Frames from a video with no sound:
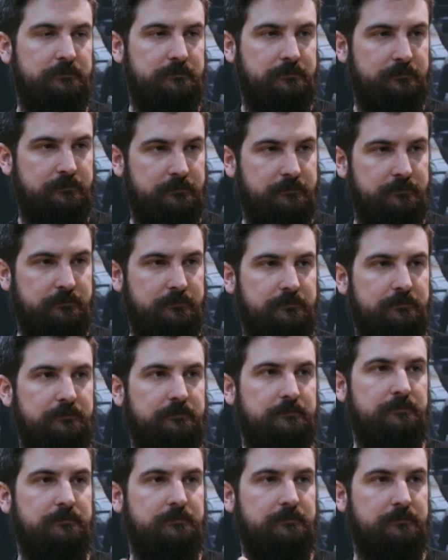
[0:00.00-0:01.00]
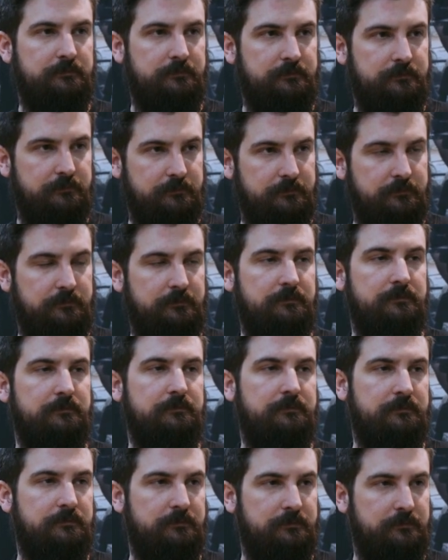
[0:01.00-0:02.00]

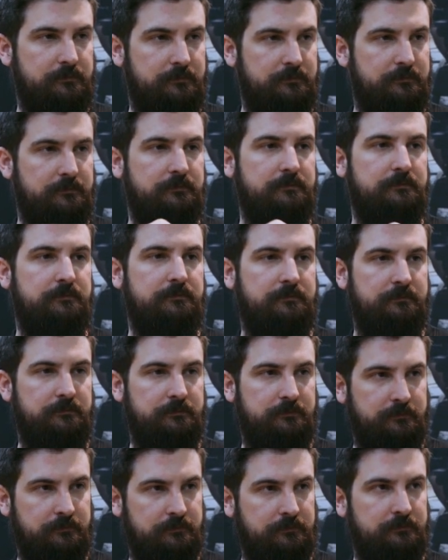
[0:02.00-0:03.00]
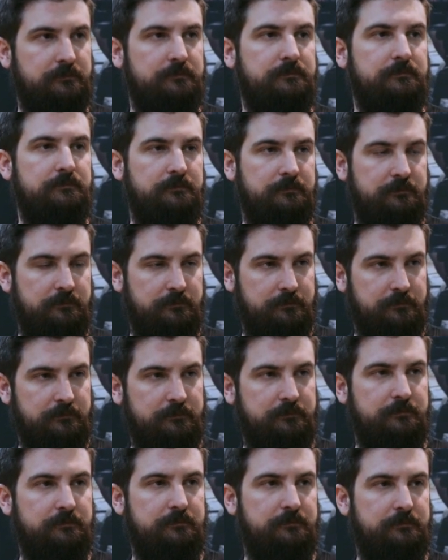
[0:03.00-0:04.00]

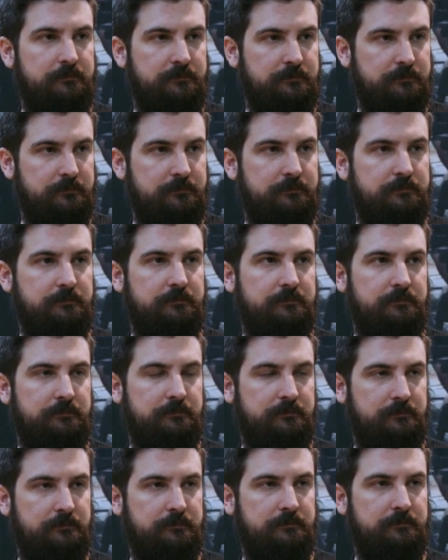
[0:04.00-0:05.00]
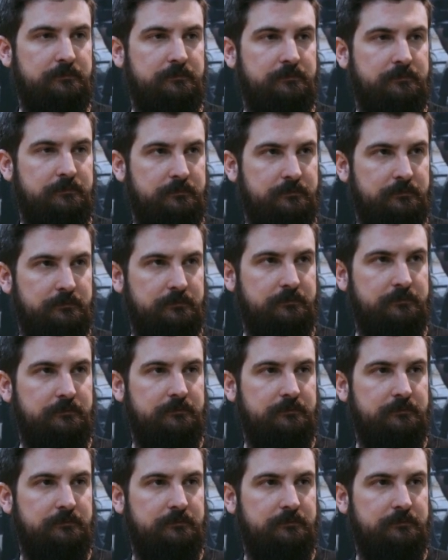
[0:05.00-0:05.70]
No words are spoken by the person on screen.